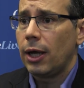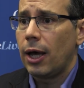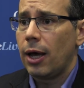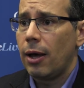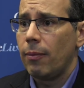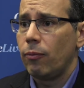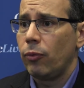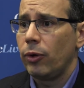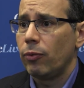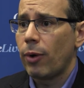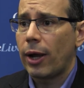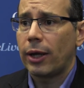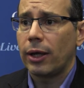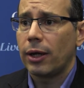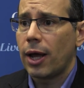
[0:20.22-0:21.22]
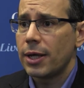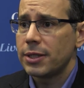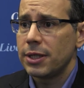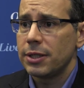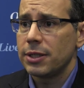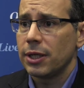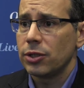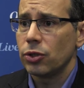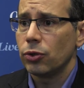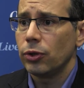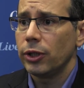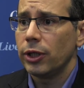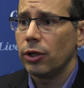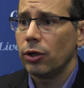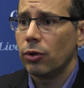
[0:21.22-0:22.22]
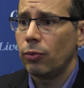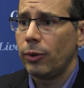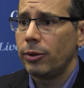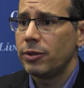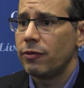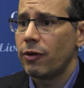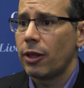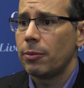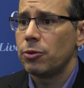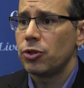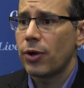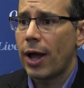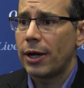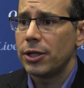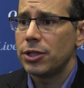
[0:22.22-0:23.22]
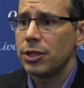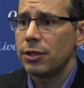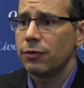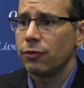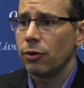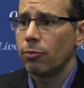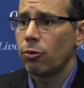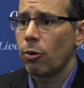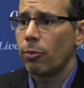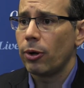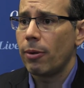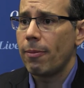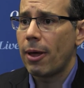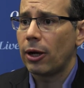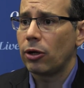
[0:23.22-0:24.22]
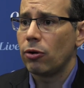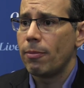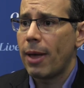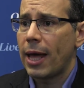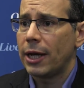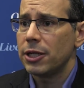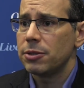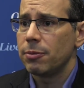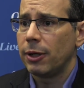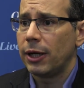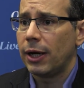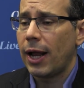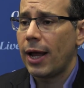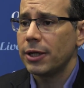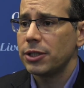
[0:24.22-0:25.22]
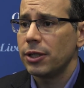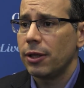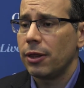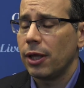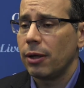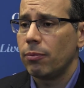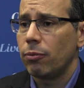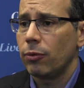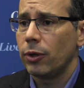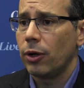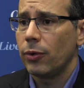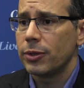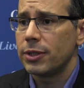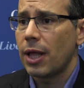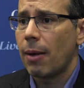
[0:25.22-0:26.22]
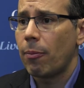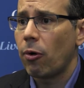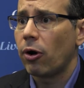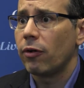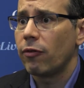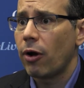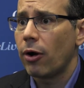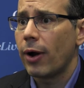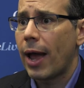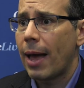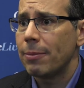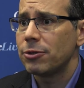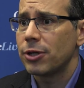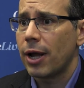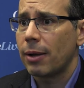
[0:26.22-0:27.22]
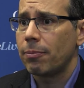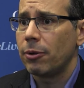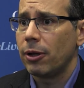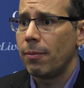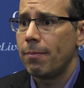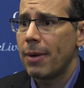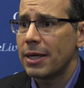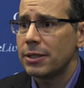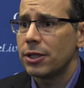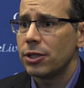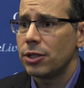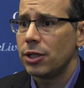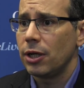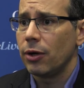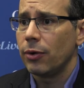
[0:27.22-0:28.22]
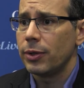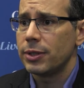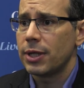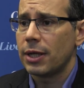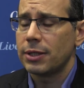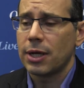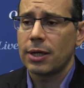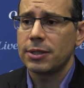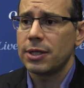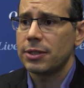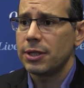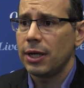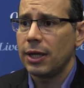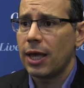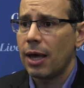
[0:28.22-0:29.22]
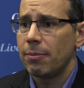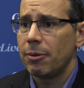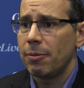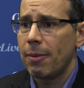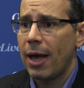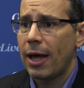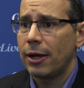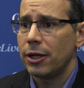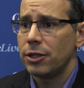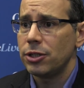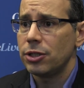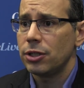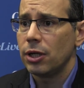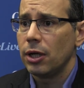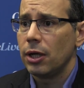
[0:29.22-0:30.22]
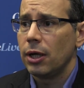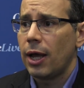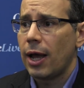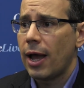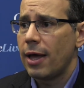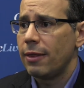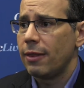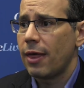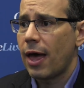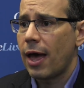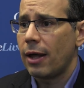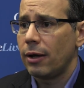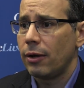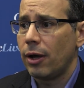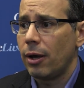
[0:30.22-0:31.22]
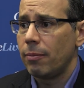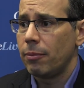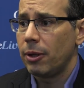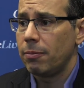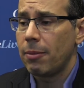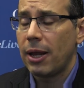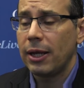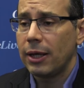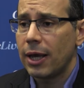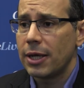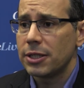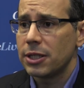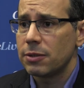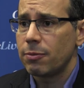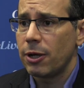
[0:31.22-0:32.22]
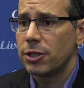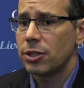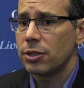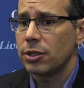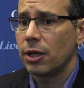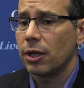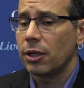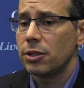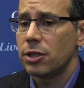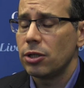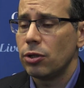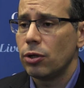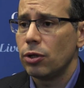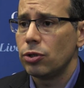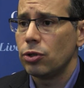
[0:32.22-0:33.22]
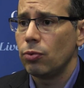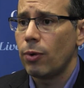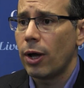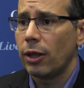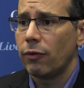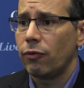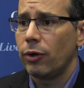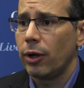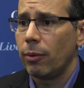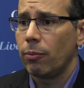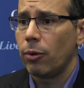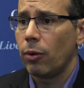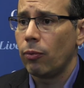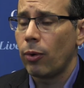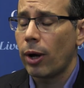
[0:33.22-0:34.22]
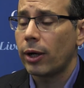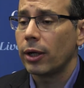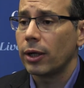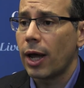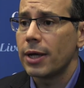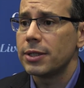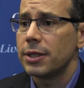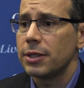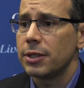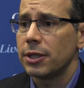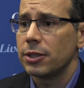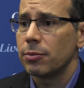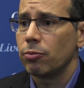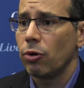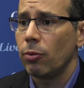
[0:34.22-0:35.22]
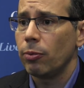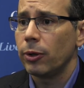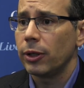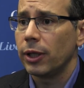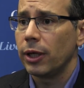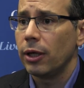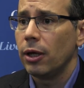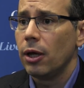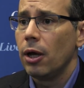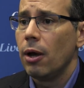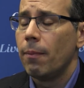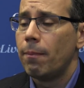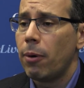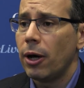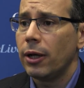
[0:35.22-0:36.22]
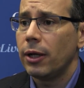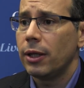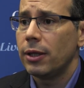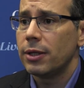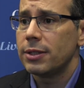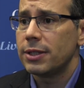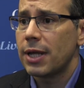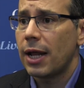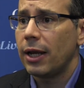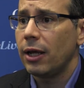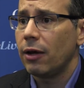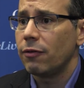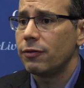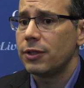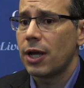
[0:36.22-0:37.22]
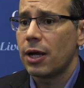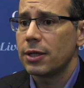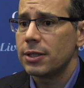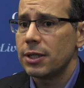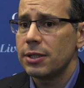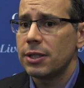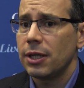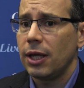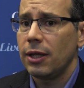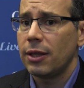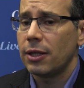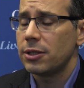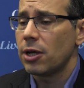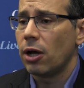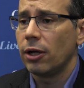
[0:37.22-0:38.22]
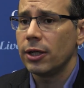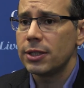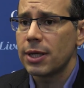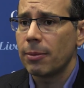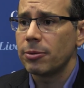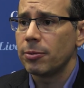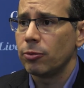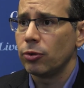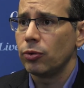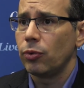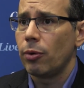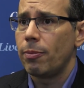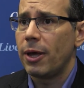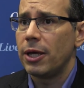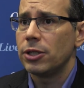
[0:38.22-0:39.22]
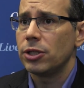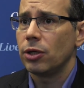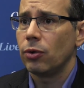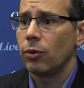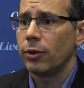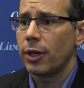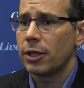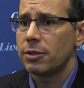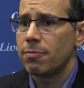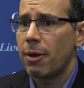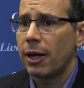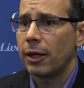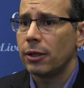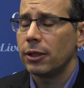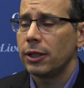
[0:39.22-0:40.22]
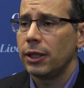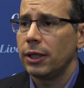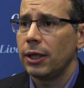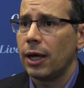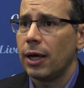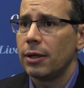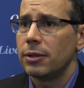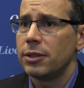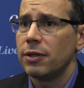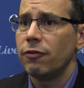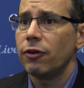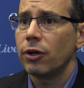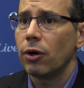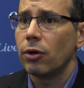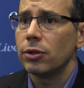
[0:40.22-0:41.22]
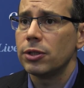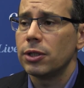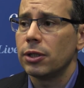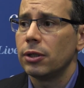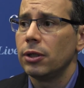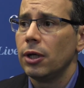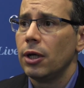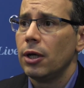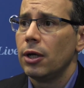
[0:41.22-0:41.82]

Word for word: Um, we recognize these things earlier. We develop strategies for appropriate medical management. And I actually think, you know, it's not part of our abstract, but a message here is that toxicity can be managed and that um, in many cases patients can continue to do well if we recognize these things appropriately. But in the setting of toxicity that's unacceptable to a patient or that's medically uh, difficult to,